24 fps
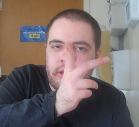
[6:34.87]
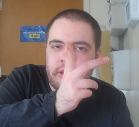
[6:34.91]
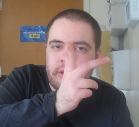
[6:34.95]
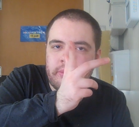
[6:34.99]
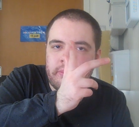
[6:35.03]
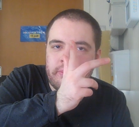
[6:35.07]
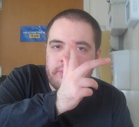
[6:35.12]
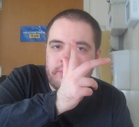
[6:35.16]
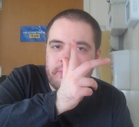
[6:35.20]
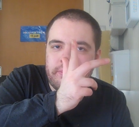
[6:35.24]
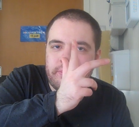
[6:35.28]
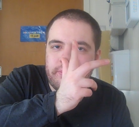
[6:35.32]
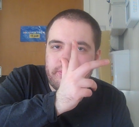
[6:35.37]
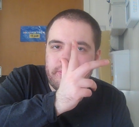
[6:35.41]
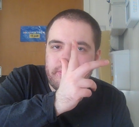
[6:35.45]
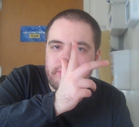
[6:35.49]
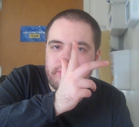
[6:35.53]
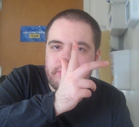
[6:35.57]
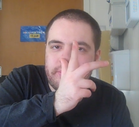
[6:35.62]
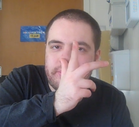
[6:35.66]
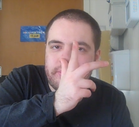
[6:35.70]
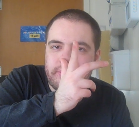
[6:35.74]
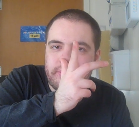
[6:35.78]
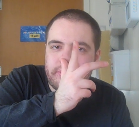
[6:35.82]

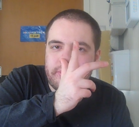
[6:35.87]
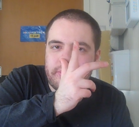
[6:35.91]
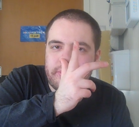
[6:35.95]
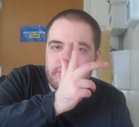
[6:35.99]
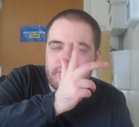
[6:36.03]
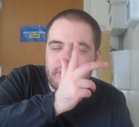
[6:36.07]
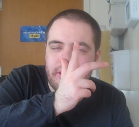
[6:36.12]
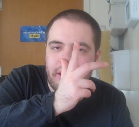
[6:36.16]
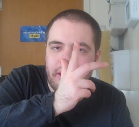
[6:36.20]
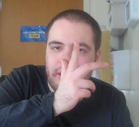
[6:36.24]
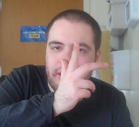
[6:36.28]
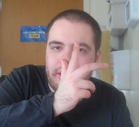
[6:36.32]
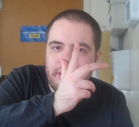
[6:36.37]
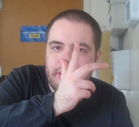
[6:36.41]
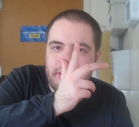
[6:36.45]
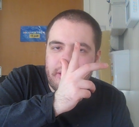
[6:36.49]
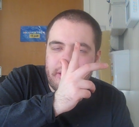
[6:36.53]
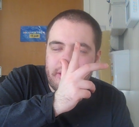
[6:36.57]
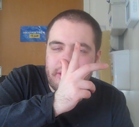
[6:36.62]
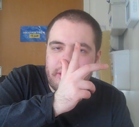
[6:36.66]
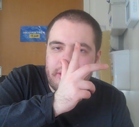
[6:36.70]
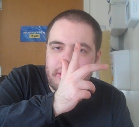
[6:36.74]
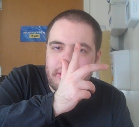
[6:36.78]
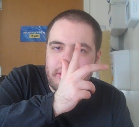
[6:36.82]

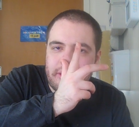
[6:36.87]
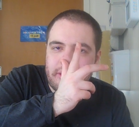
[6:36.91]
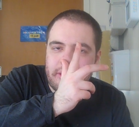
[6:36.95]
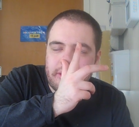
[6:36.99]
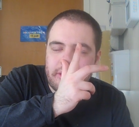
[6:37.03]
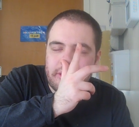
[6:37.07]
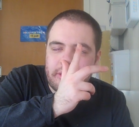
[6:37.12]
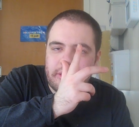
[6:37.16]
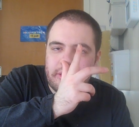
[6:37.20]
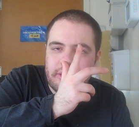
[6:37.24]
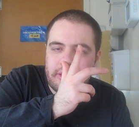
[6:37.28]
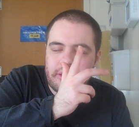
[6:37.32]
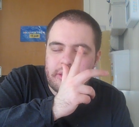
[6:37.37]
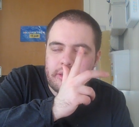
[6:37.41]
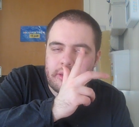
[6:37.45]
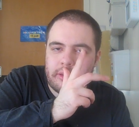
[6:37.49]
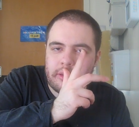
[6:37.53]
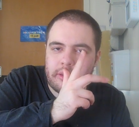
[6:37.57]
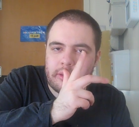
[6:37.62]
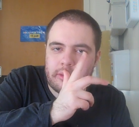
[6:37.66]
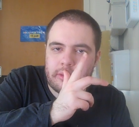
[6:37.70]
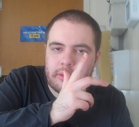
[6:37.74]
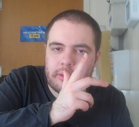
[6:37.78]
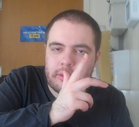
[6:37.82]

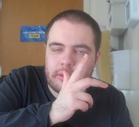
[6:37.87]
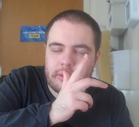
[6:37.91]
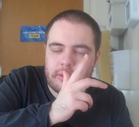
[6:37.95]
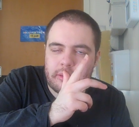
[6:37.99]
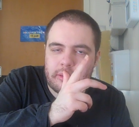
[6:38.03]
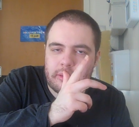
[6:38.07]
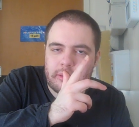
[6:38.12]
Nothing is said.